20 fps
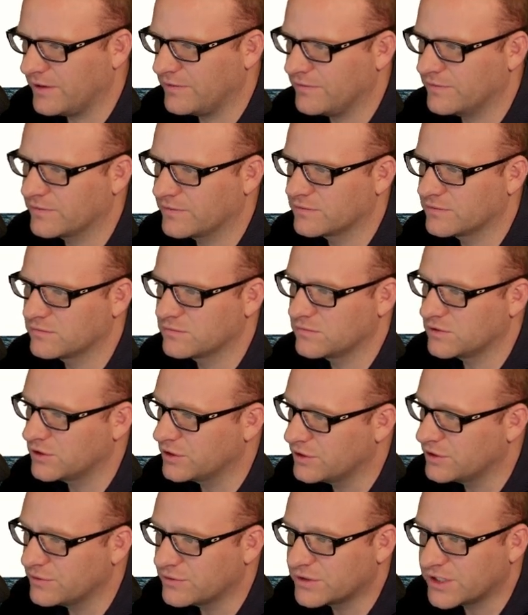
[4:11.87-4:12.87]
You
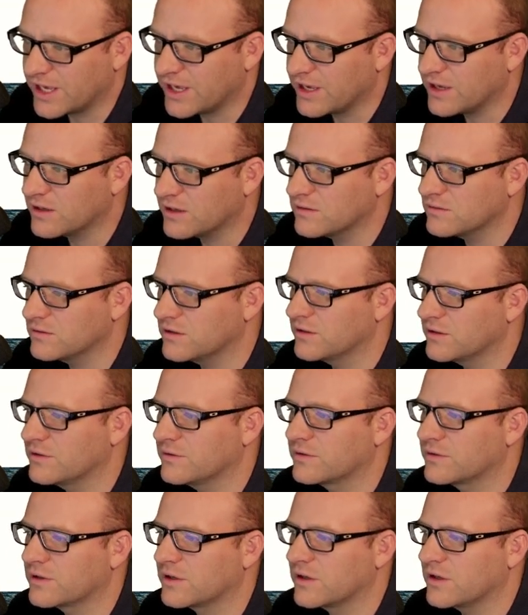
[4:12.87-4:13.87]
could do 10. You could do
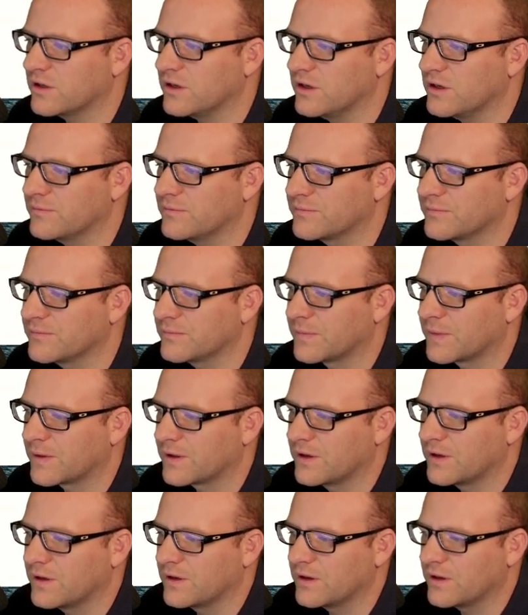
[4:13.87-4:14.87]
30.
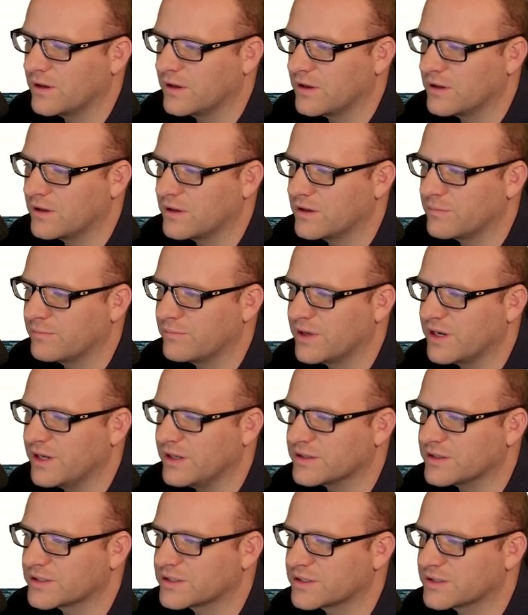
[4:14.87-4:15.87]
And then
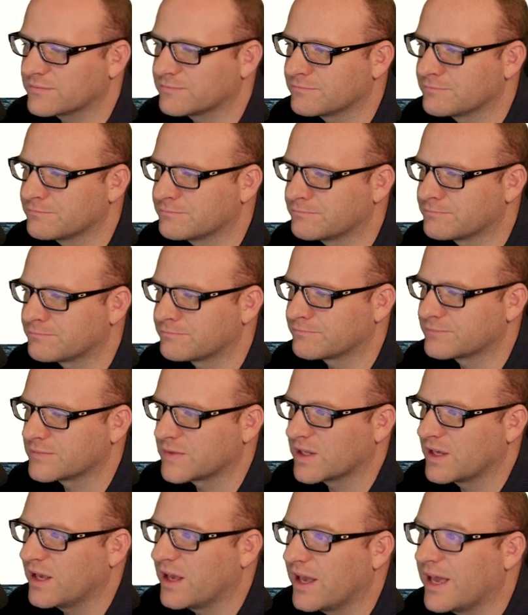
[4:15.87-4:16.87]
minutes.
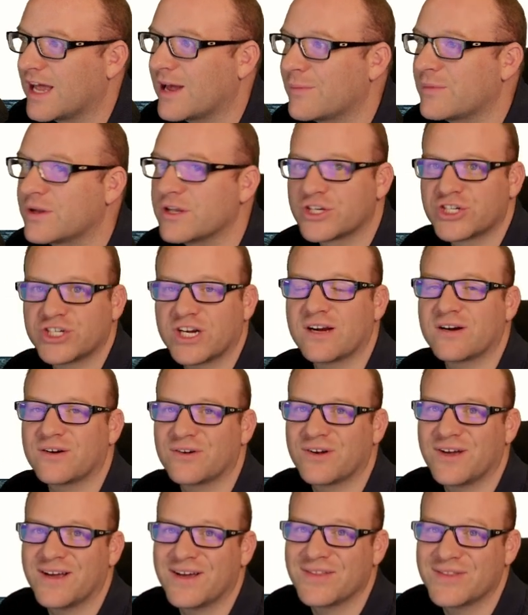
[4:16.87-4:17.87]
And I'm going to share
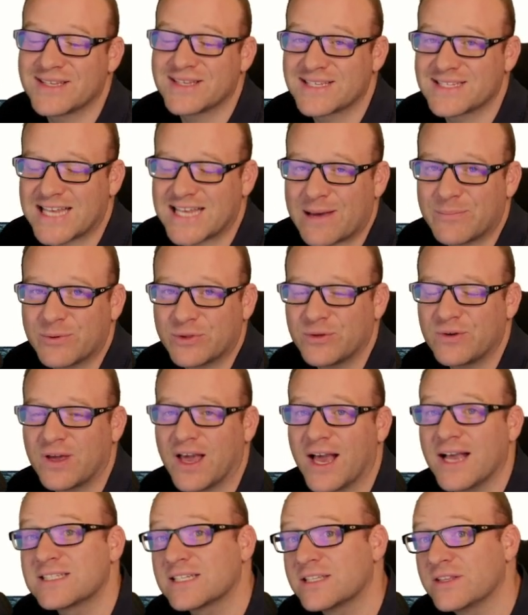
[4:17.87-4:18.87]
this Zap with you
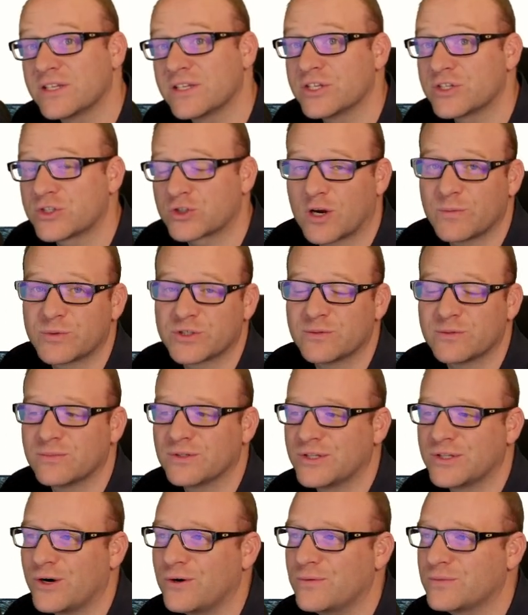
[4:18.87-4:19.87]
guys in the description
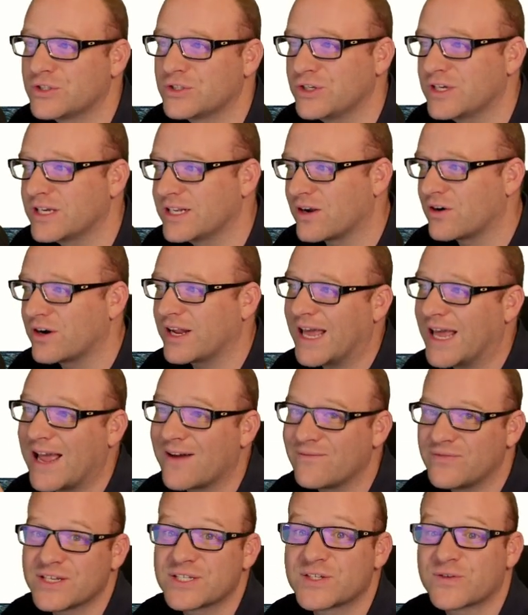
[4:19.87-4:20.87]
below, so you can already
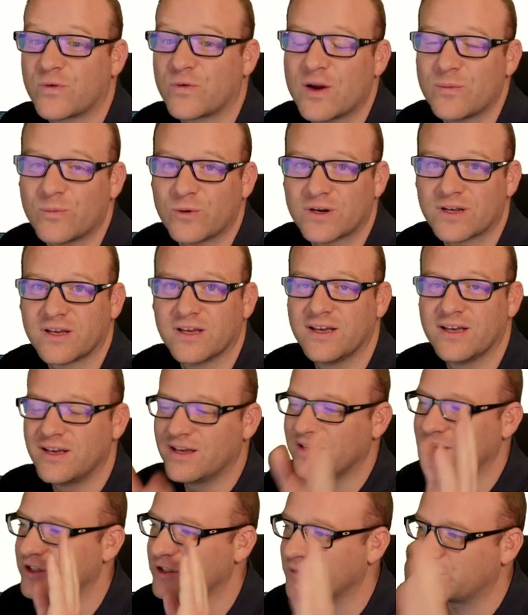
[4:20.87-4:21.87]
have this framework
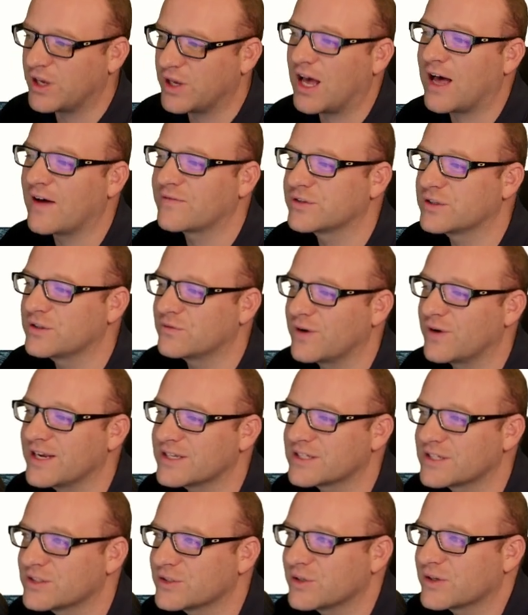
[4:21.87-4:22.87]
and just be off to the
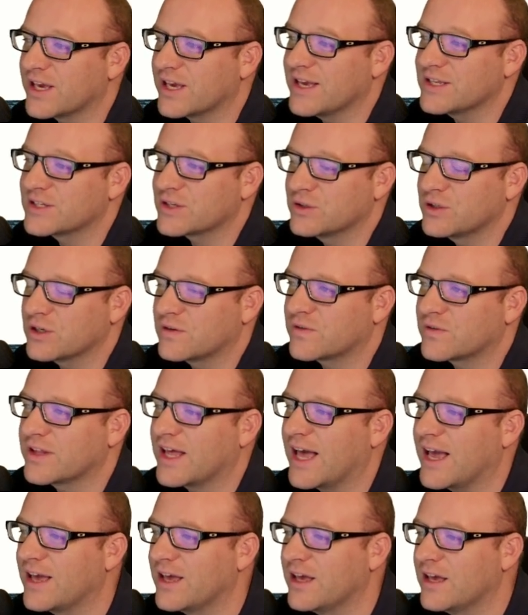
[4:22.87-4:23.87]
races. Okay, so look for
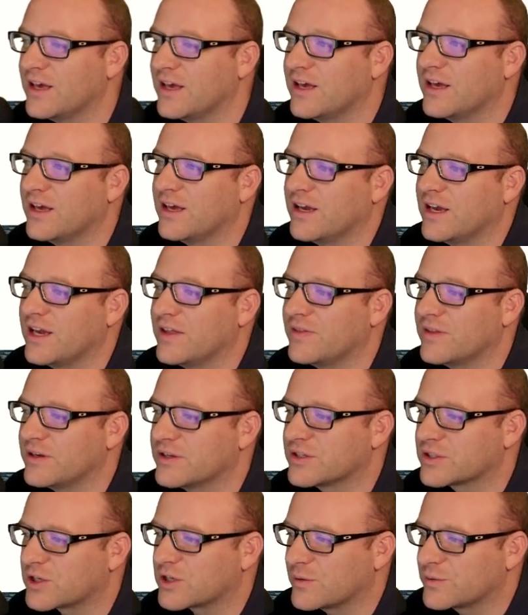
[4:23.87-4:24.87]
that in the
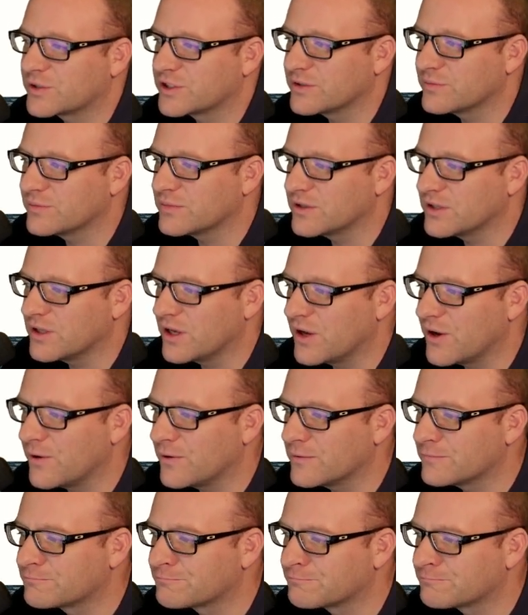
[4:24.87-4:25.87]
description below.